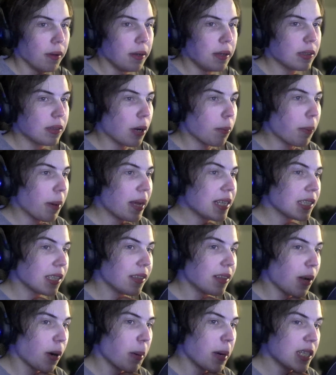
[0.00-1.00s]
They're
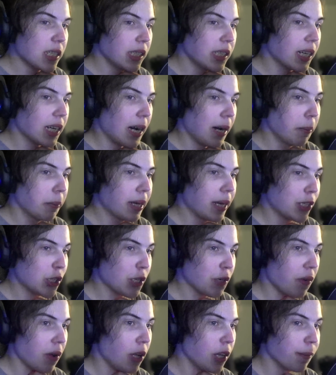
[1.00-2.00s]
basically a combination
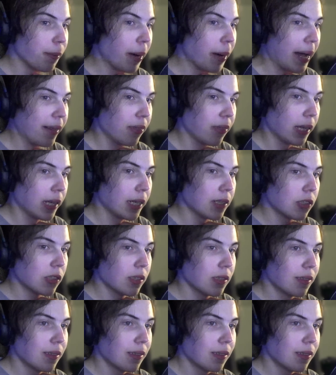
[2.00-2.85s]
of all the bad things.